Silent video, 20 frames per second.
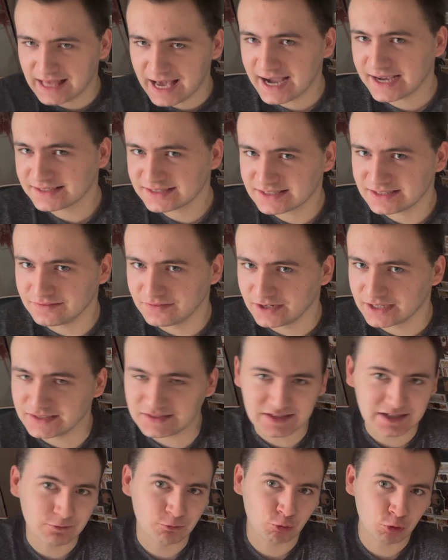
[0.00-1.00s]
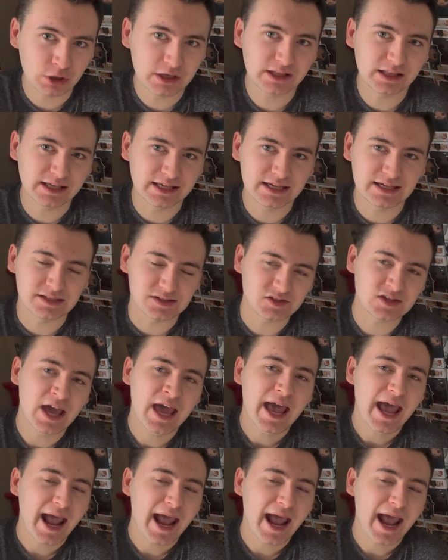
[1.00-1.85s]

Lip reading: Last of Us. It really is.